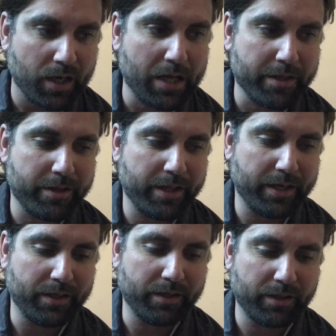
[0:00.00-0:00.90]
other
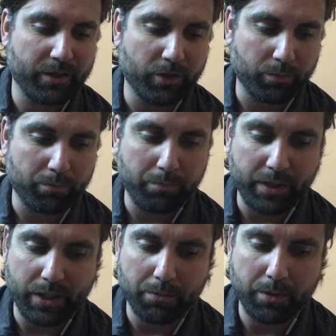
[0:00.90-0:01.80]
than
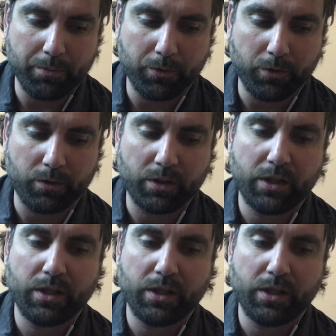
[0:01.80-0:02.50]
meeting people